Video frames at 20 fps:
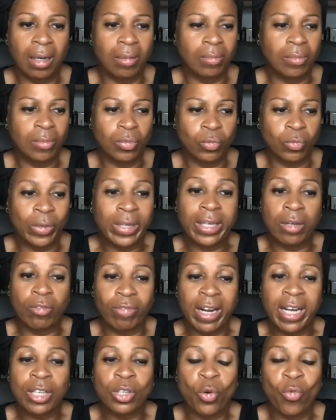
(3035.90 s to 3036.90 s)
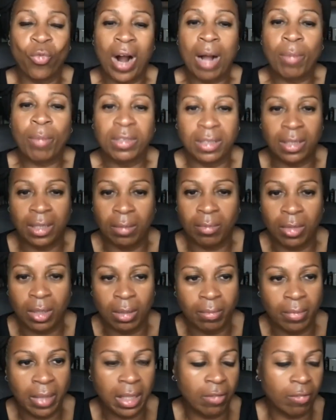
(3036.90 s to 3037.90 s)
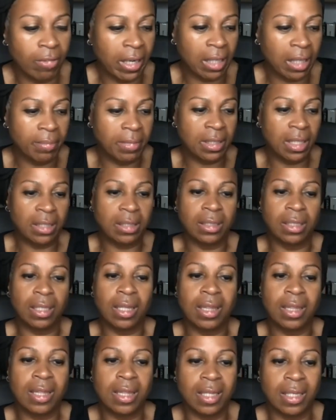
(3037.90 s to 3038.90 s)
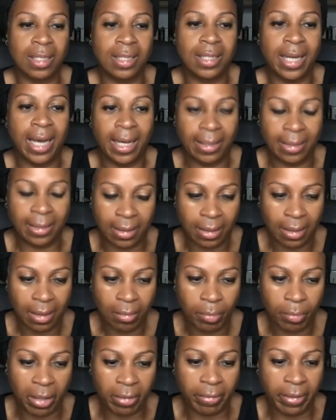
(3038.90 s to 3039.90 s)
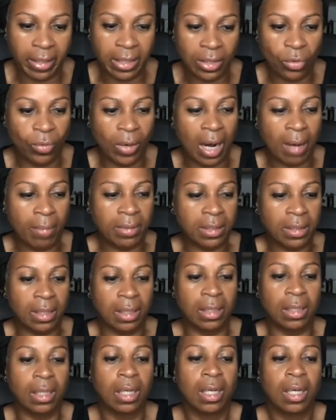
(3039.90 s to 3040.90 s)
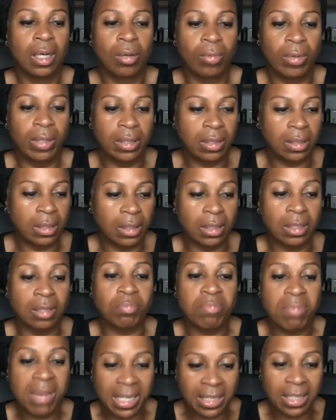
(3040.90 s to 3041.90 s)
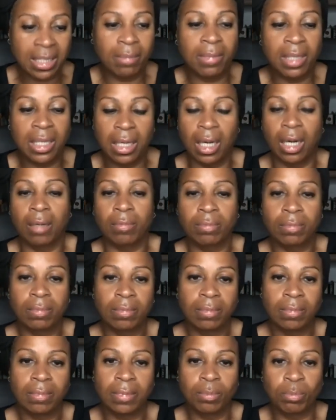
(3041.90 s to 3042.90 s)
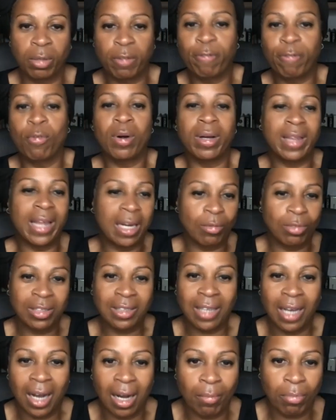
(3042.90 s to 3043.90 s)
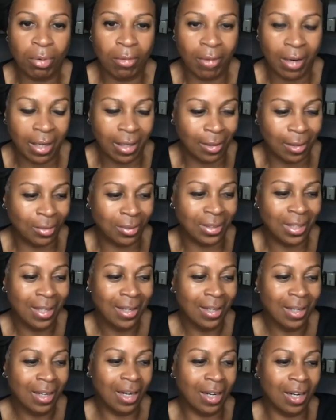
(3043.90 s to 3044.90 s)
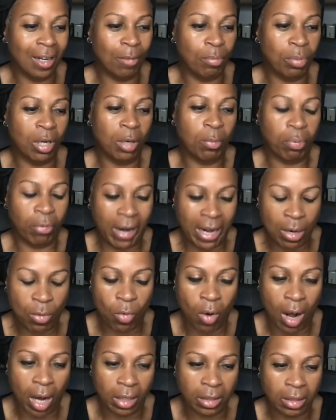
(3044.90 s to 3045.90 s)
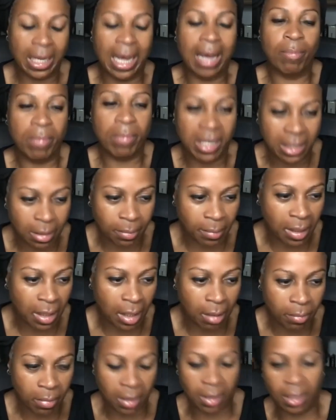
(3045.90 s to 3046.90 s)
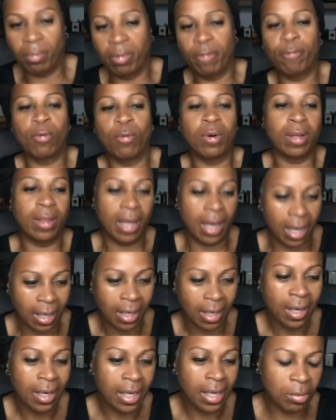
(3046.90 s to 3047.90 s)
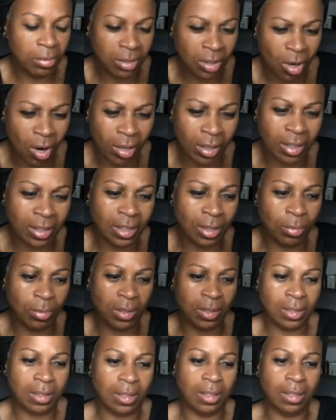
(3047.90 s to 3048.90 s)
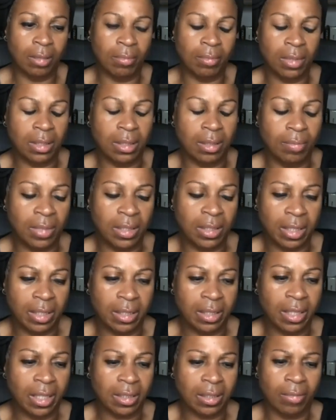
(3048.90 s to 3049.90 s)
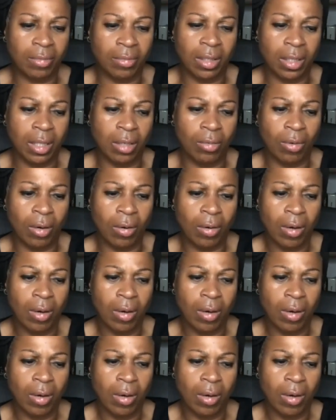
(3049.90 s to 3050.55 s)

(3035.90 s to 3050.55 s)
reading Randall Robinson. I'm going to make a recommendation, The Debt by Randall Robinson, which is messing me up. Before that, it was Tom Burrell's book, Brainwash. That messed me up. And then before that, it was Carter G. Woodson, The Miseducation of the Negro.